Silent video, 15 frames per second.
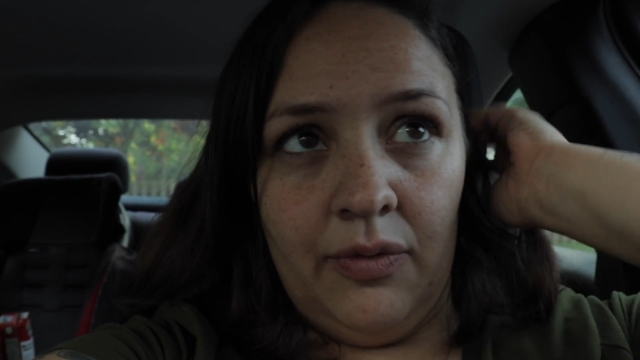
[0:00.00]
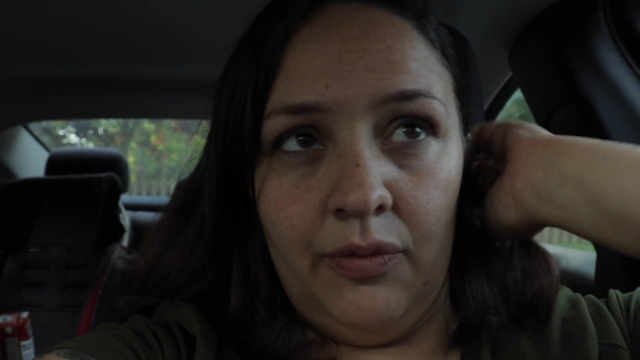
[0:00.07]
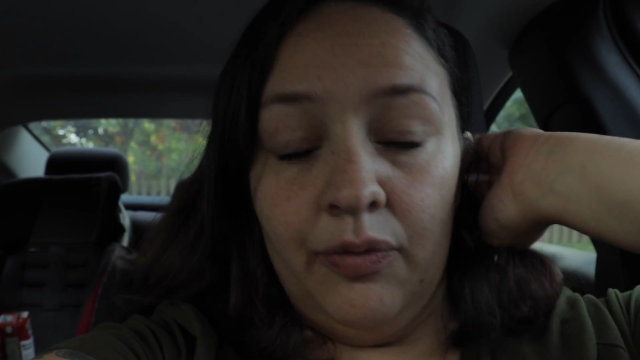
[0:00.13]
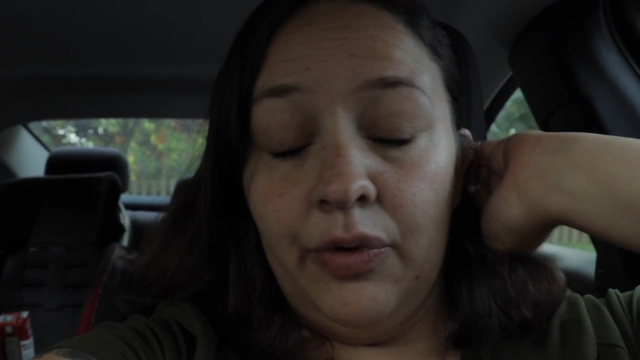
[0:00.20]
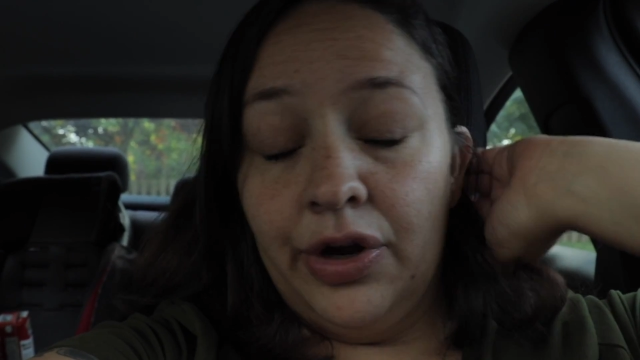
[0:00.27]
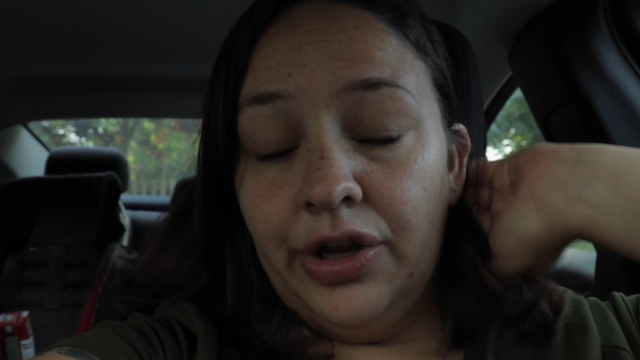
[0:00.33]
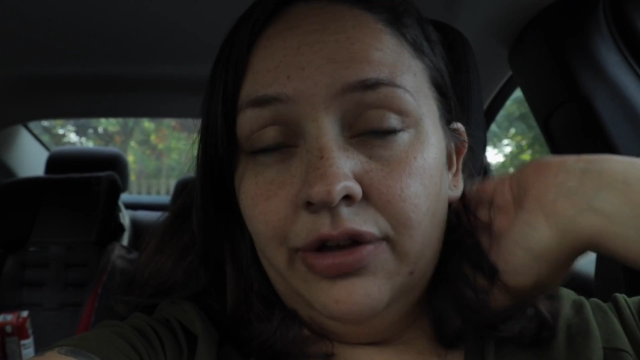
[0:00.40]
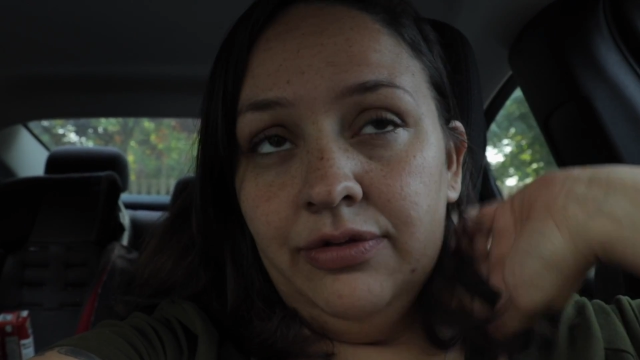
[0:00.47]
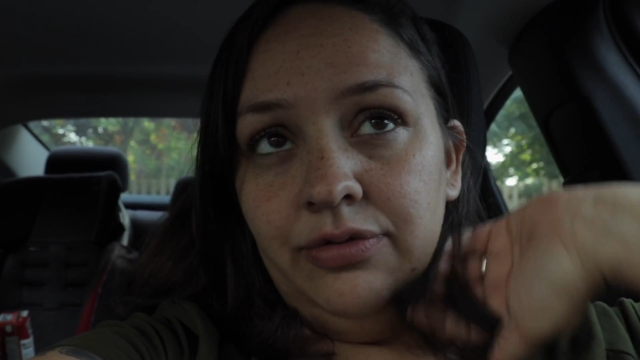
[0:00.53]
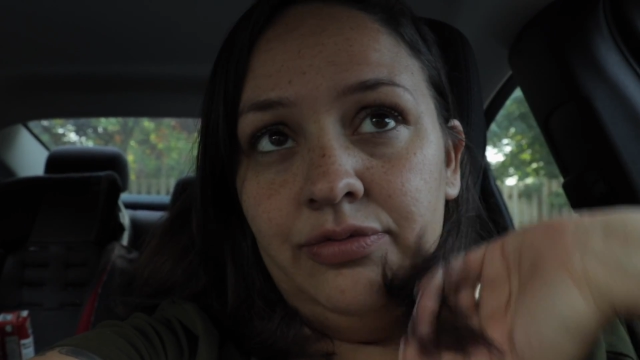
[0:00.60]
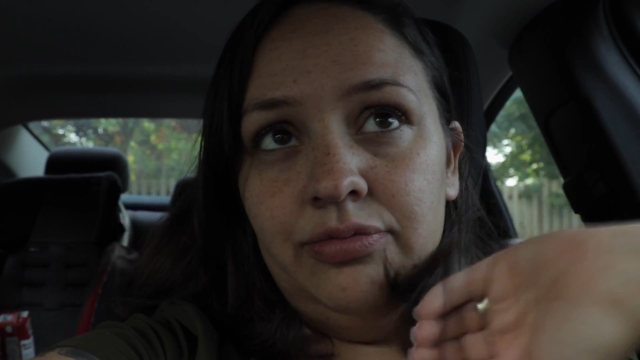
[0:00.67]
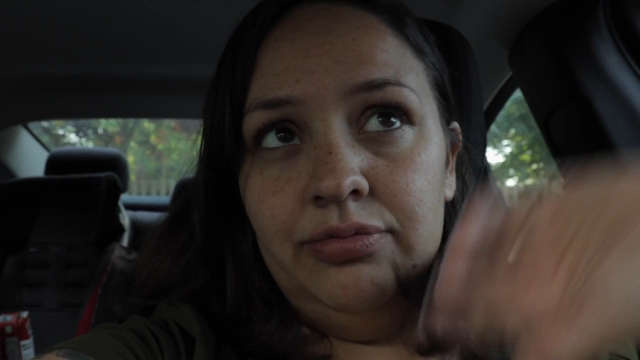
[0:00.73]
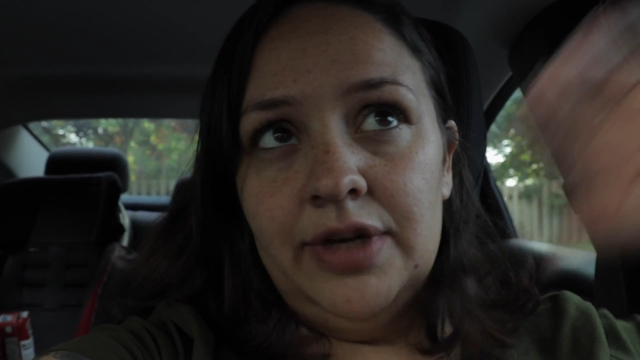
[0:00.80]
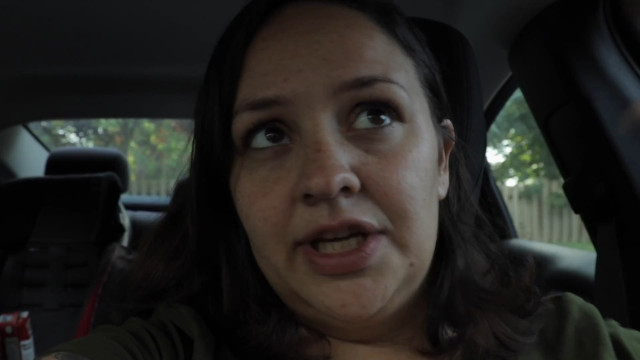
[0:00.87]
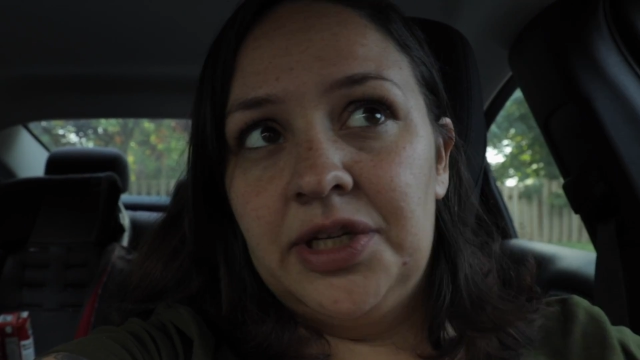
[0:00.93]
where
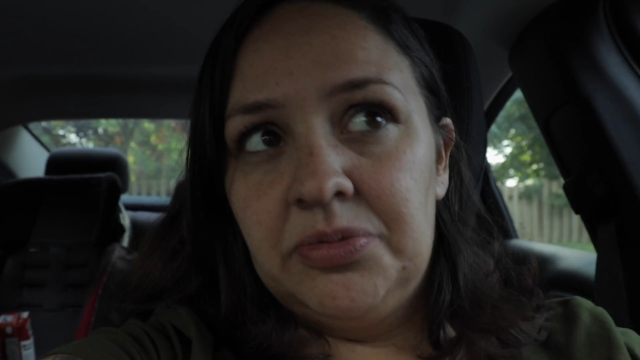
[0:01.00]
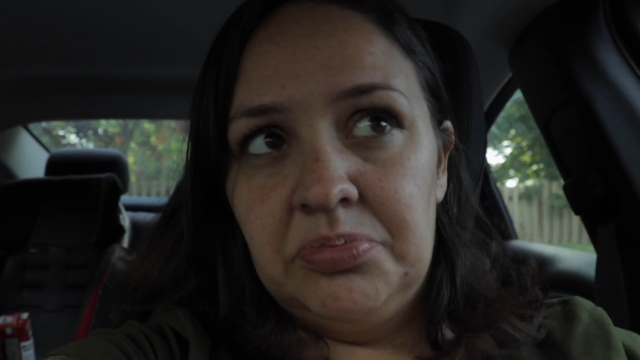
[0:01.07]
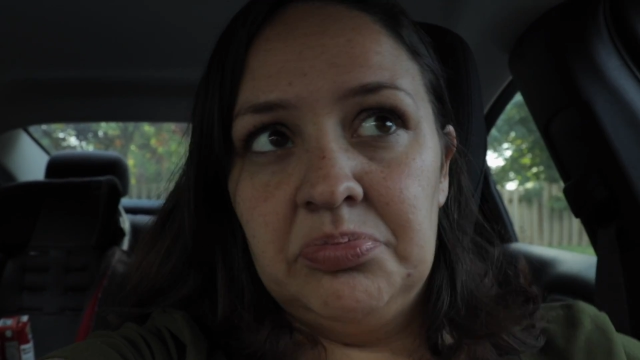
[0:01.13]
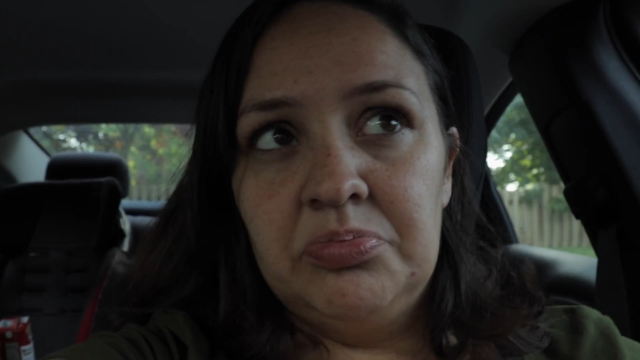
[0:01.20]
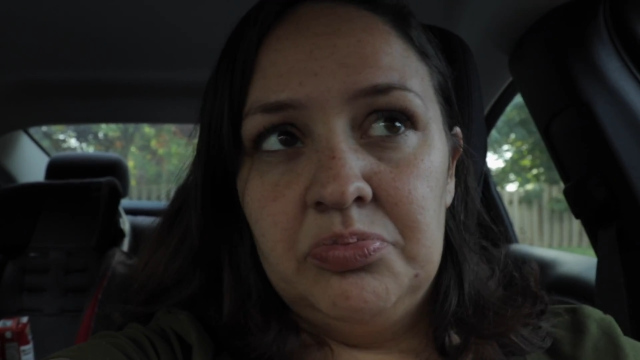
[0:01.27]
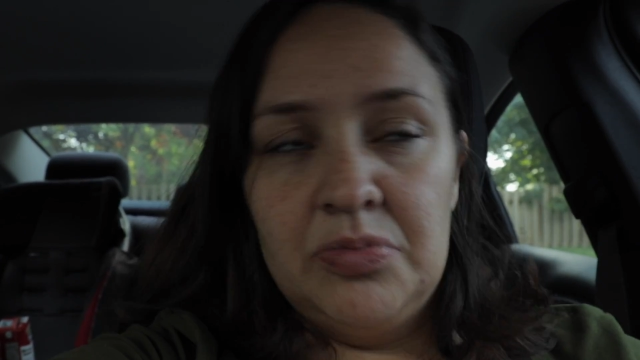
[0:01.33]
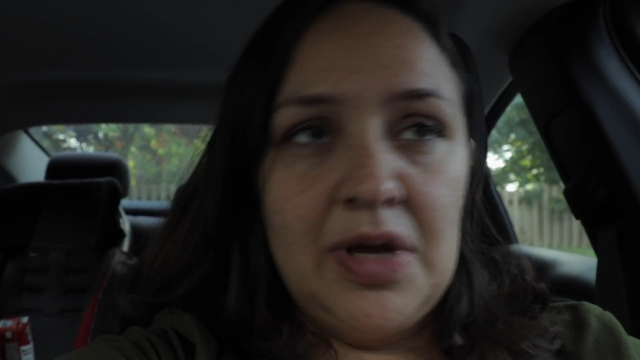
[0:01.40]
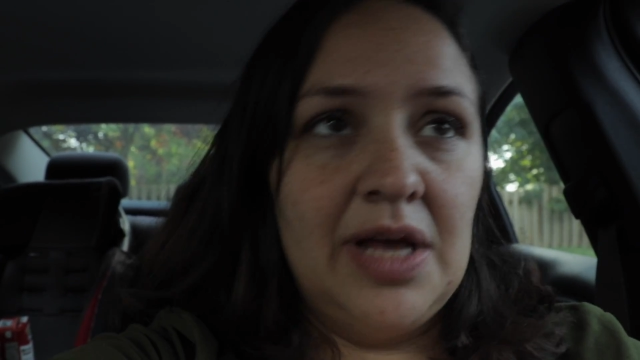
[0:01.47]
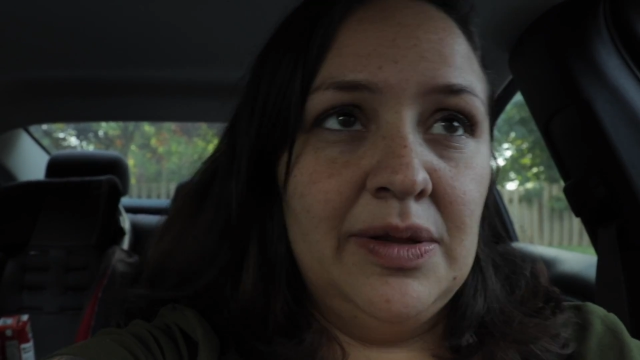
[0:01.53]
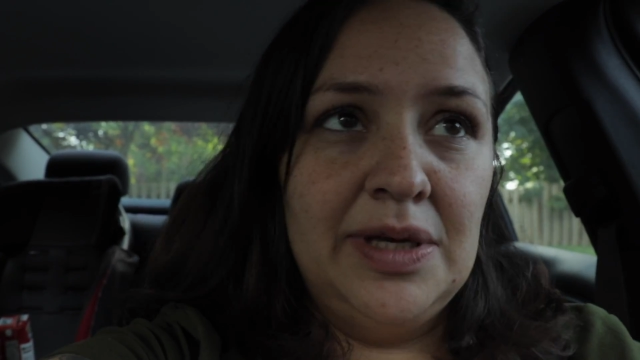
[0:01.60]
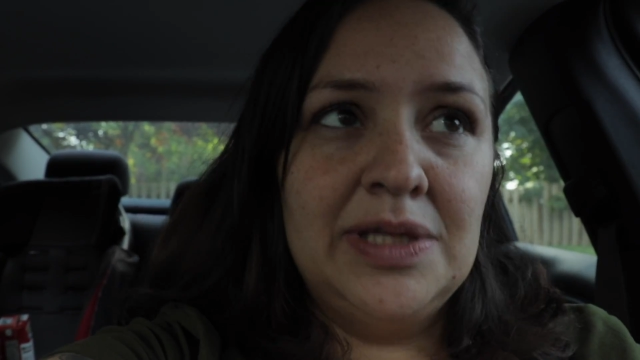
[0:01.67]
you like at